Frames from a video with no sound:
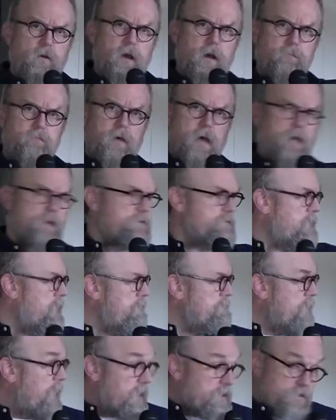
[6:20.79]
I'm
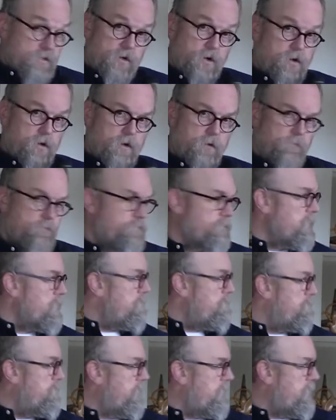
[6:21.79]
not certain,
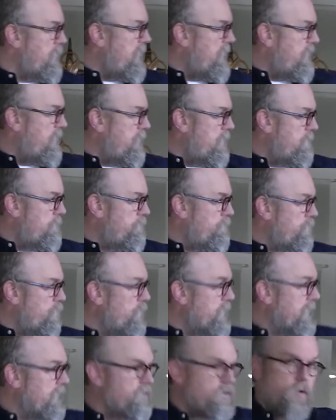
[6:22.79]
but
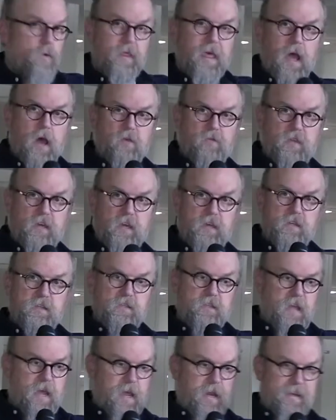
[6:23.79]
we can do without
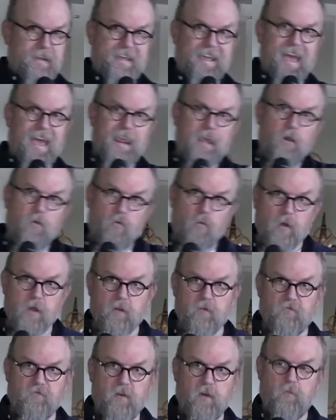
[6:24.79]
these, and getting
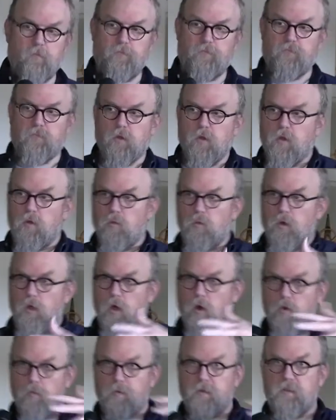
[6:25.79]
rid of them will
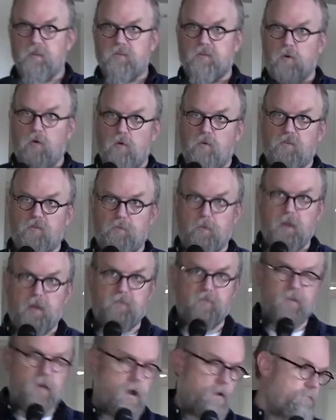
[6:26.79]
open this whole
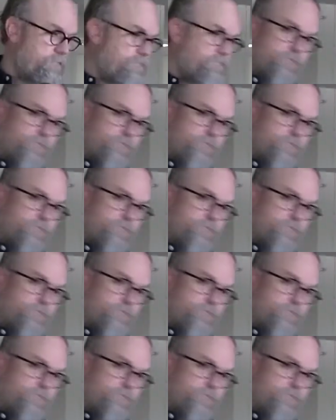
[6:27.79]
space up.